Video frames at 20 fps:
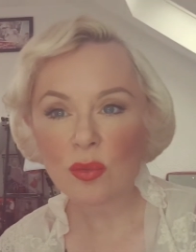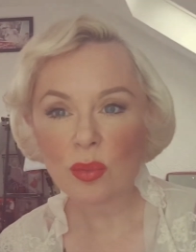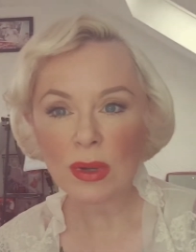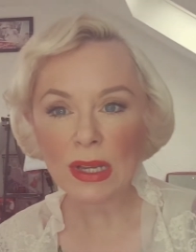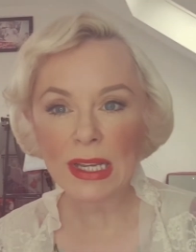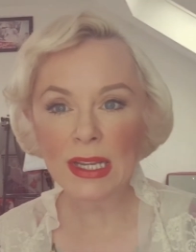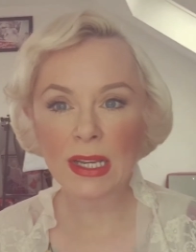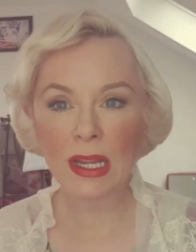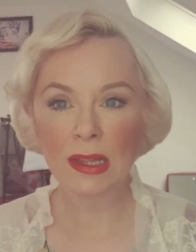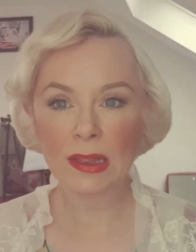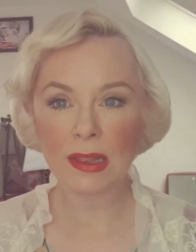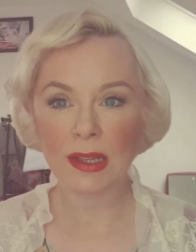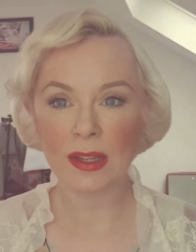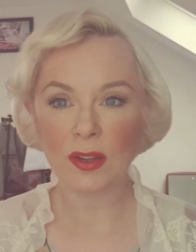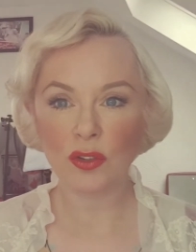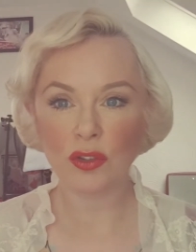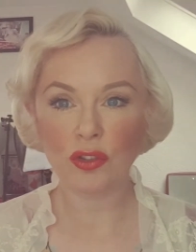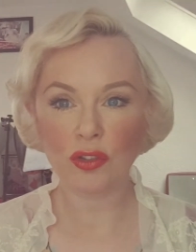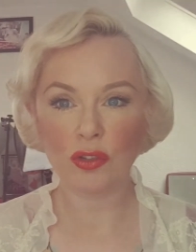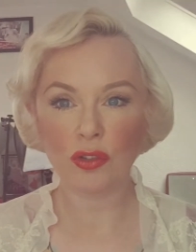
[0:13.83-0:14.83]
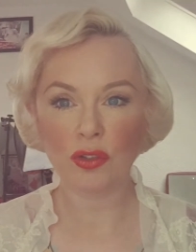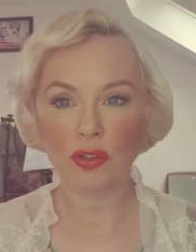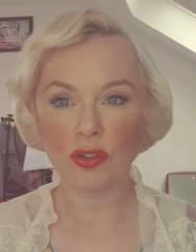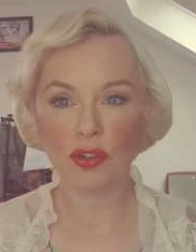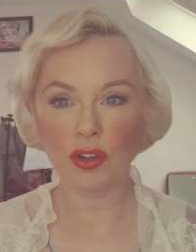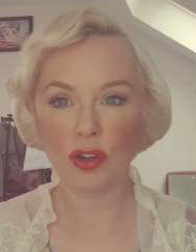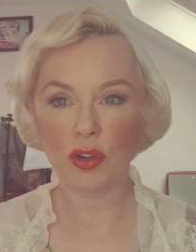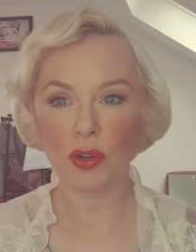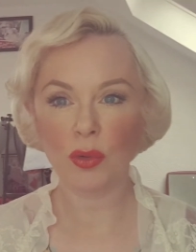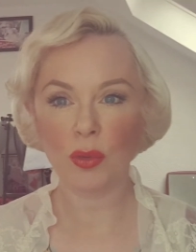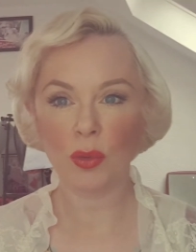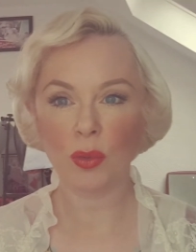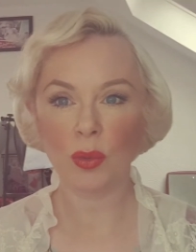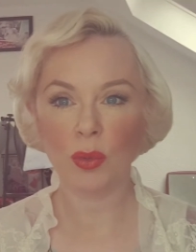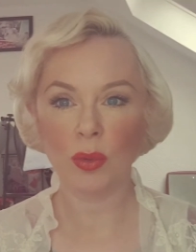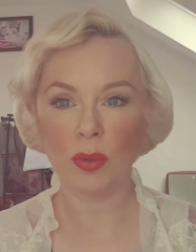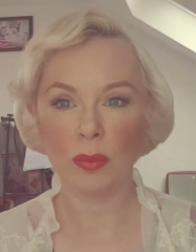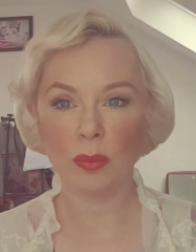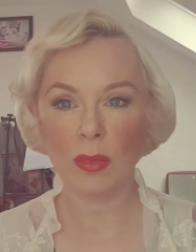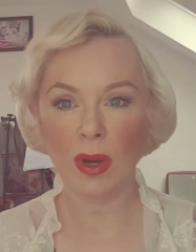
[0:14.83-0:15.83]
really nothing
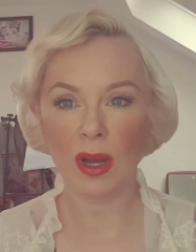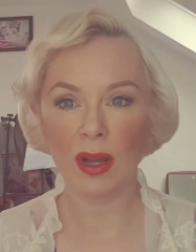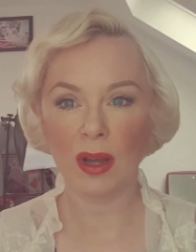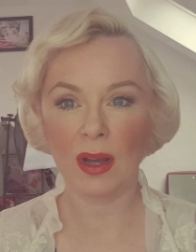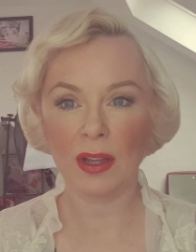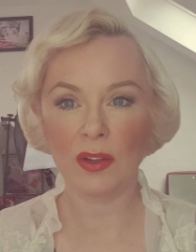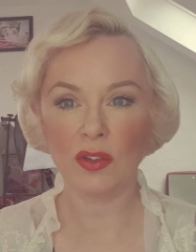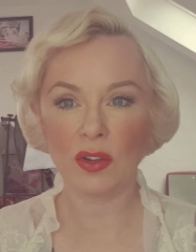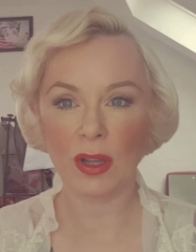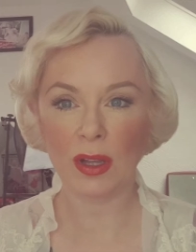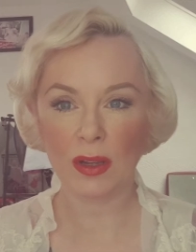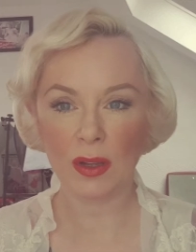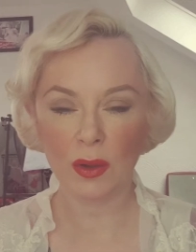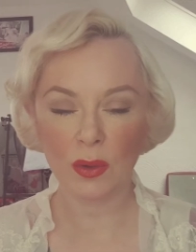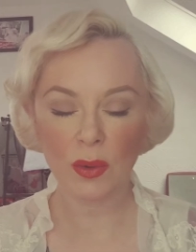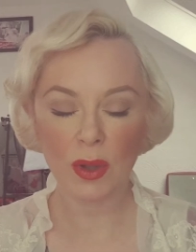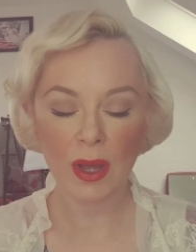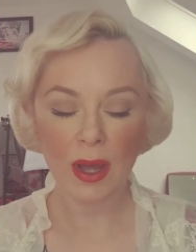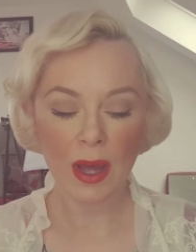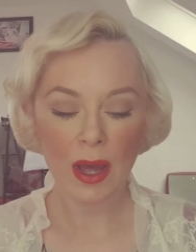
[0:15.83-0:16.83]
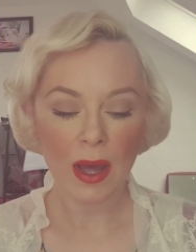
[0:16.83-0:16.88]
to my eyeshadow.